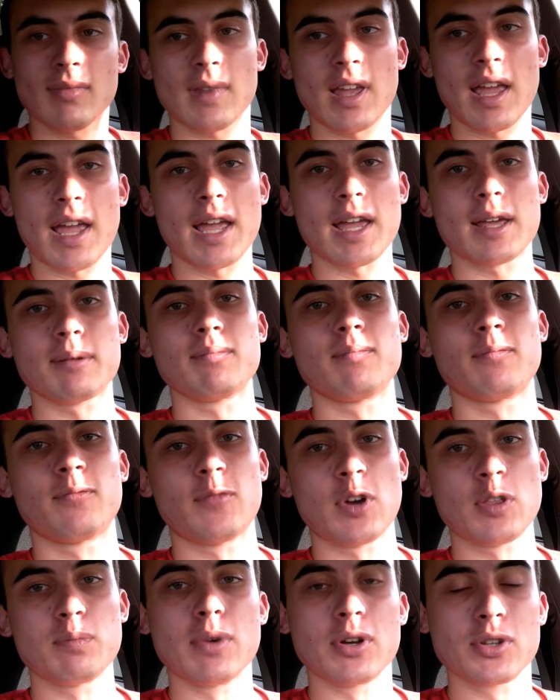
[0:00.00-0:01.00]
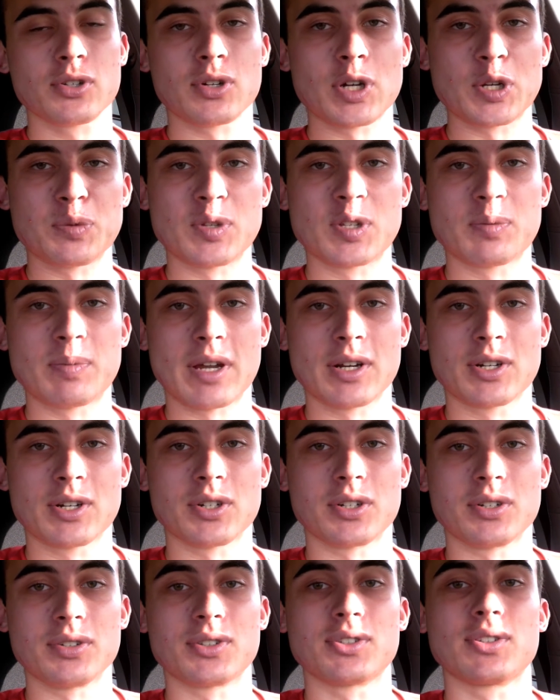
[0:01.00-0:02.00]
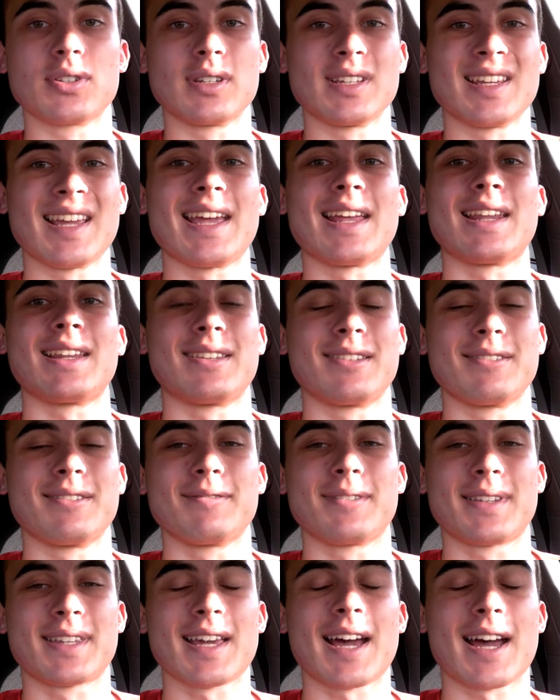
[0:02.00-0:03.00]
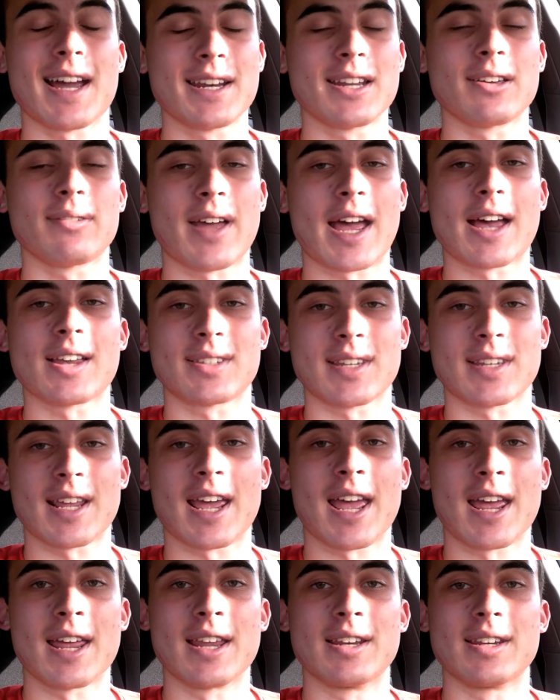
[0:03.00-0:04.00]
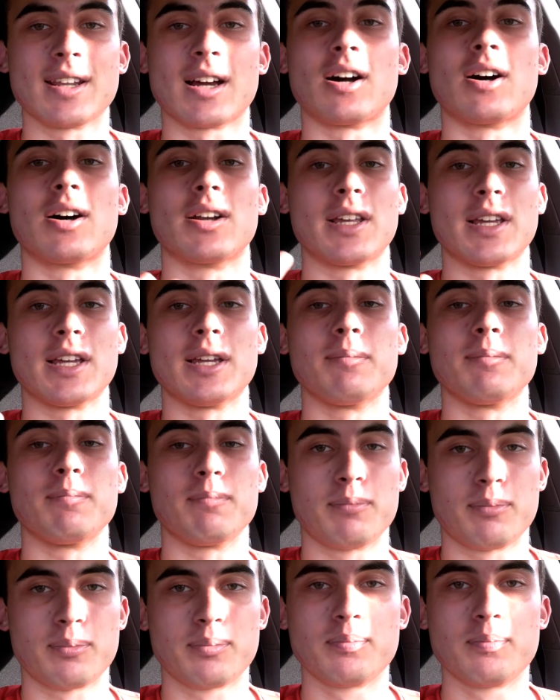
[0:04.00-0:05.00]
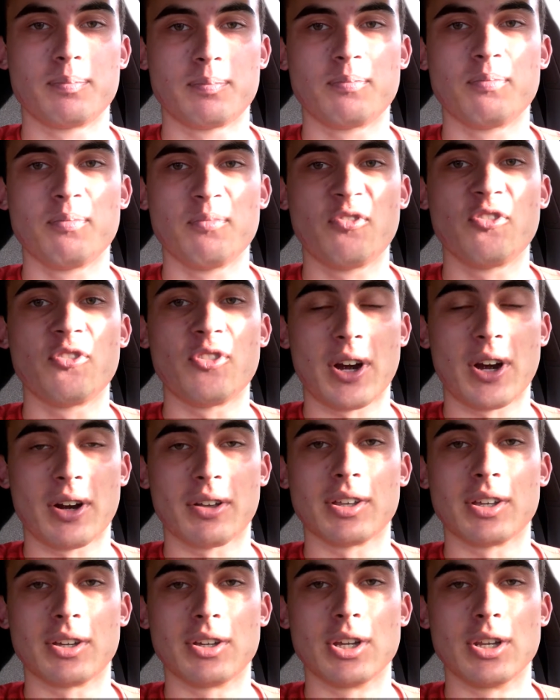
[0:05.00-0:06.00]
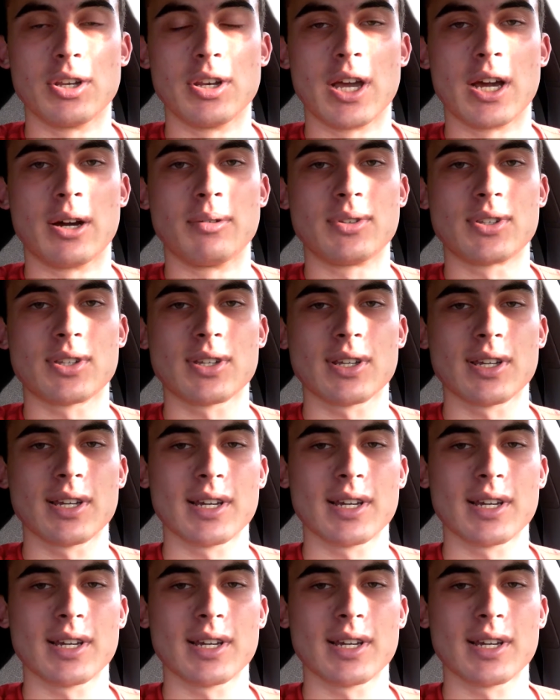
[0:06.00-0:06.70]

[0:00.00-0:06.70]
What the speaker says: And with most Christmas specials, it kind of has to end on a fairly good note.